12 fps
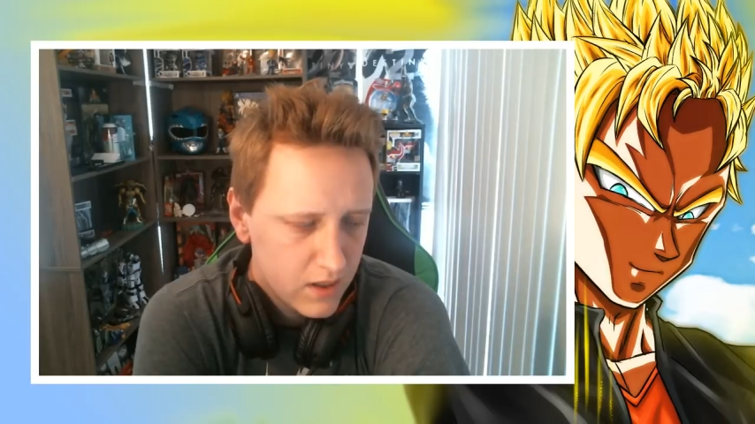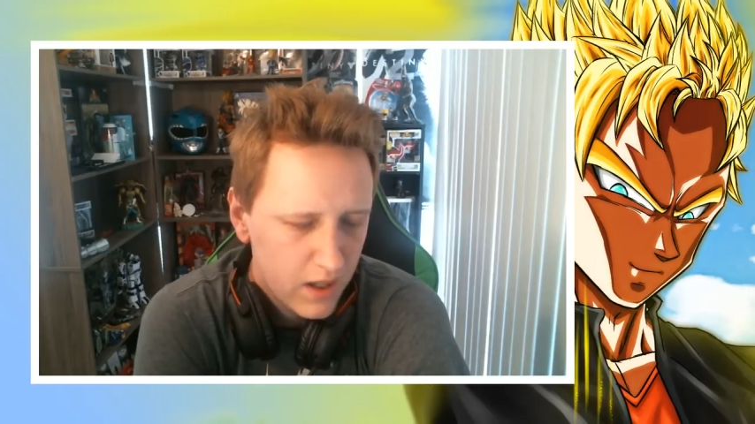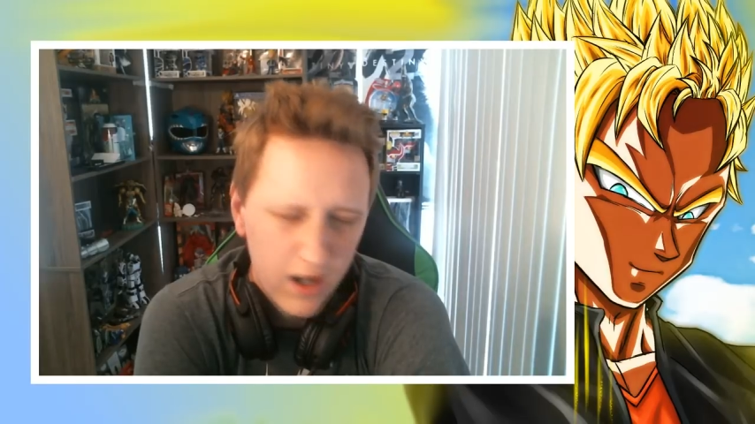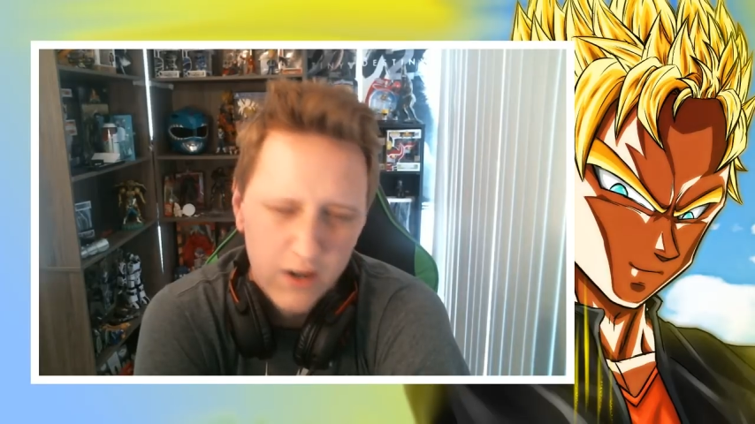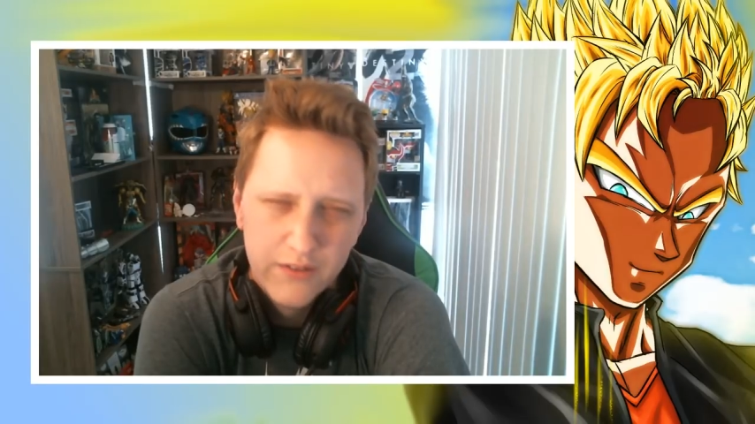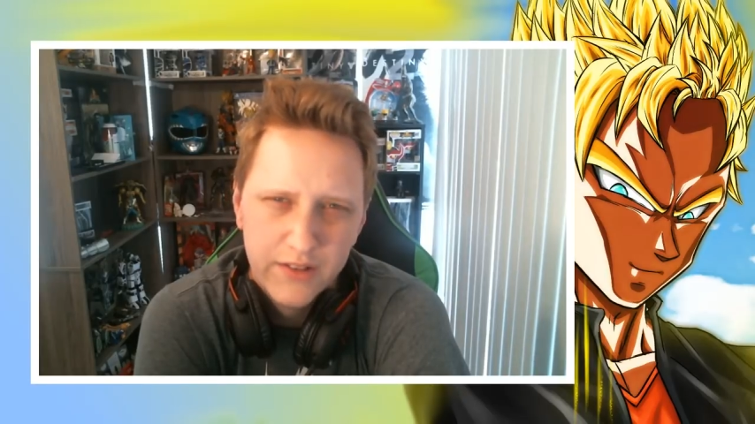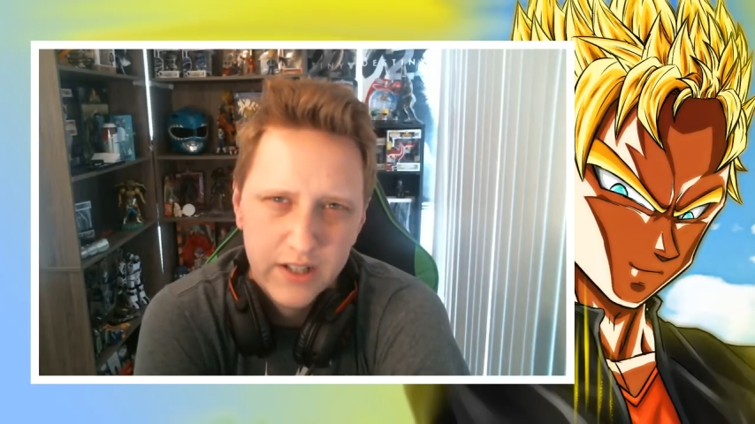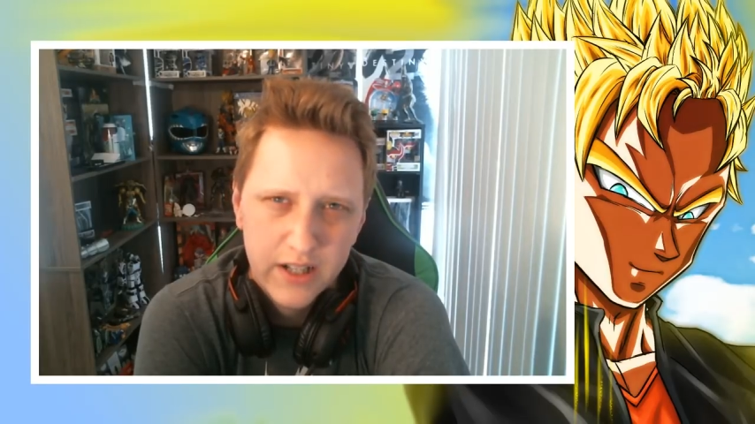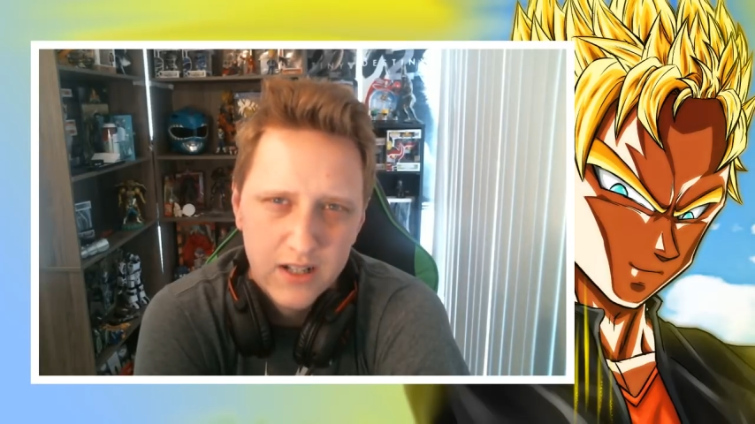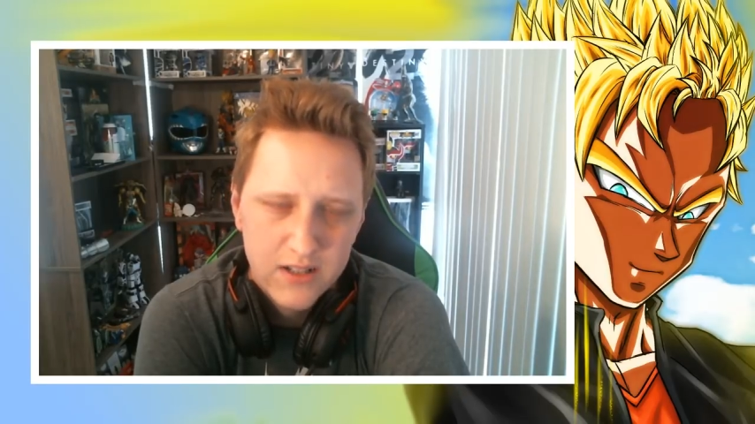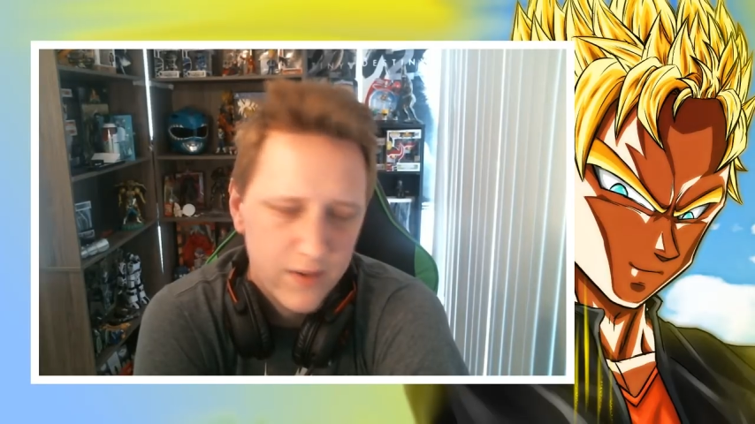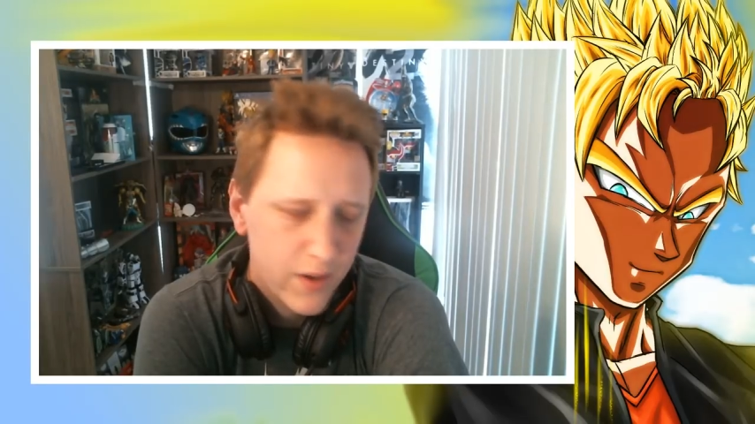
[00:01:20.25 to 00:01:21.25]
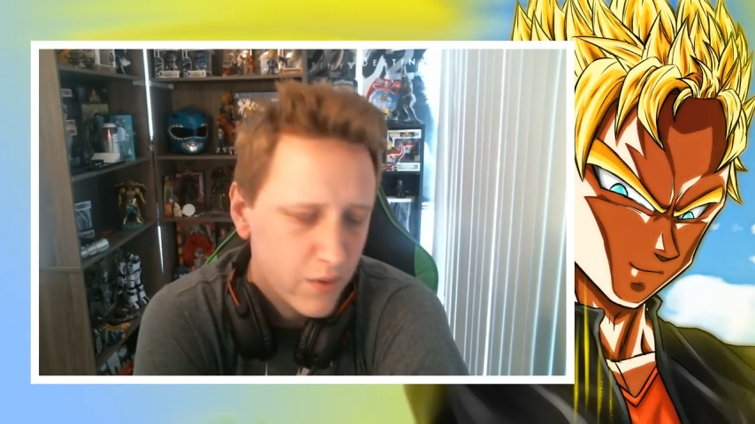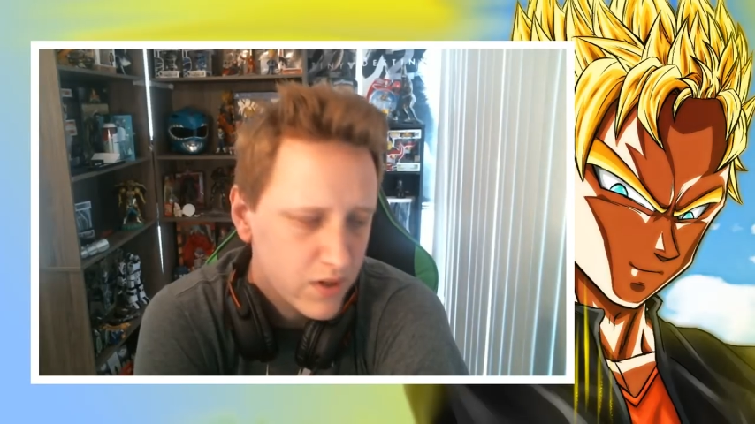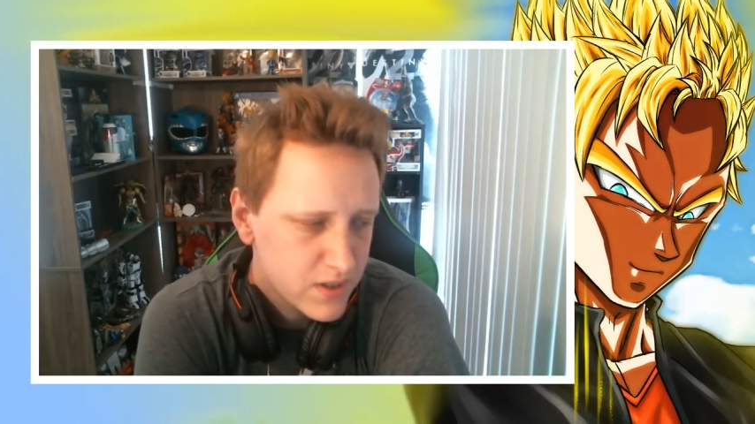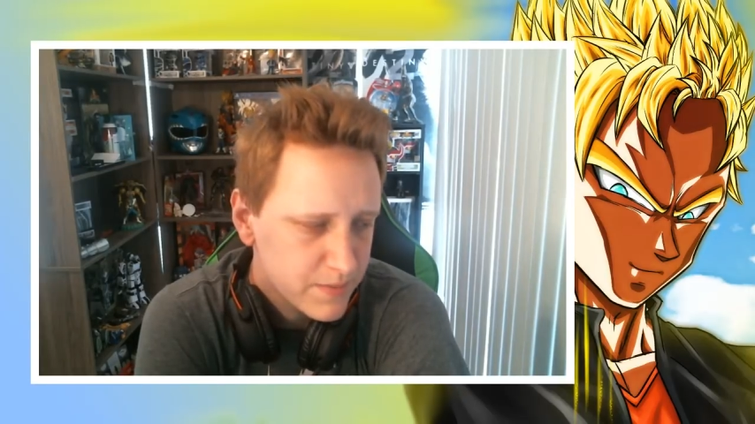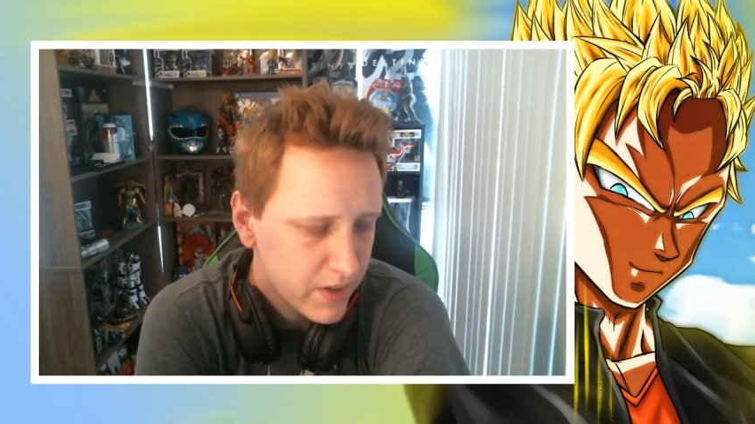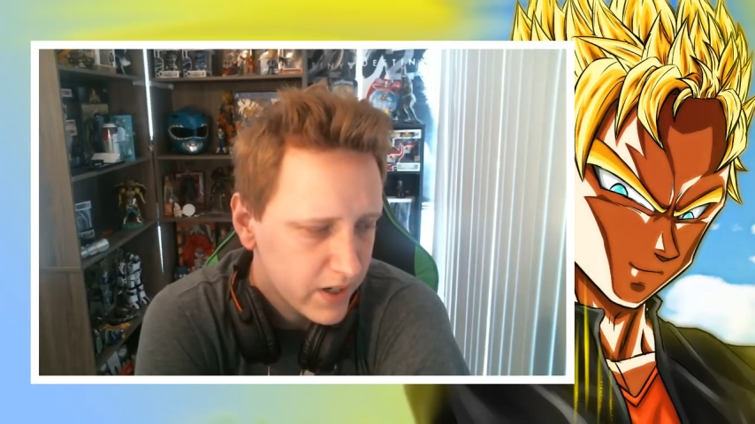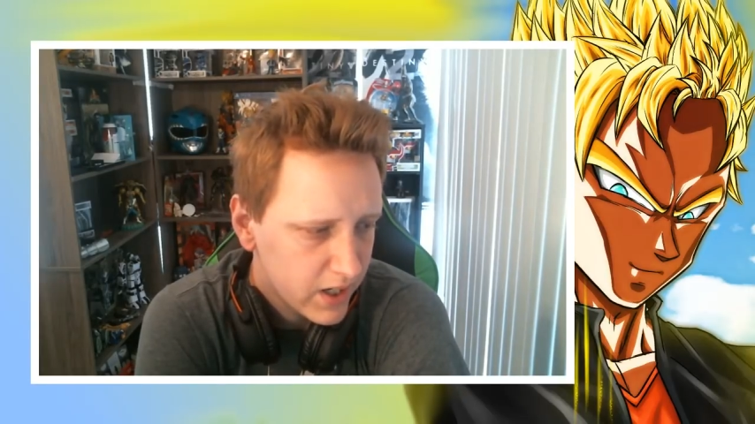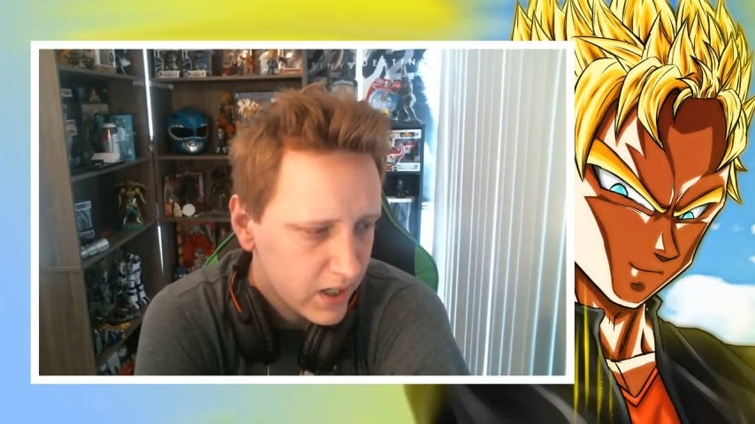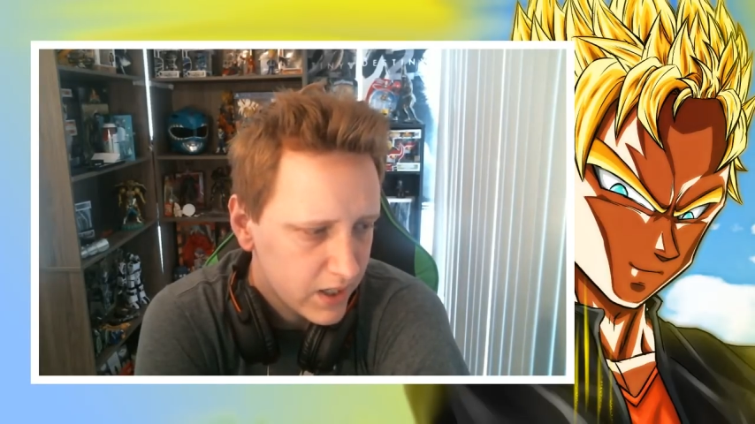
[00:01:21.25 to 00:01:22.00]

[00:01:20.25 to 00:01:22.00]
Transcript: don't even think that's the right words, but